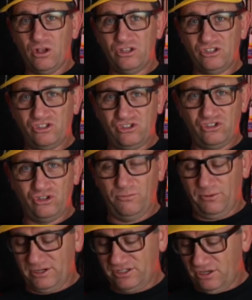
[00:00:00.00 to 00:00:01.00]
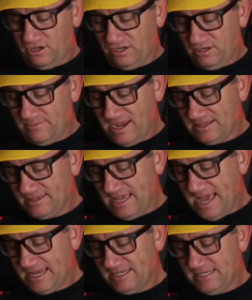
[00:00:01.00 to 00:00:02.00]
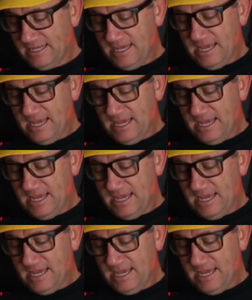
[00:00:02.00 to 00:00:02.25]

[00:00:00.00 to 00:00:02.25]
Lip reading: Super excited about that.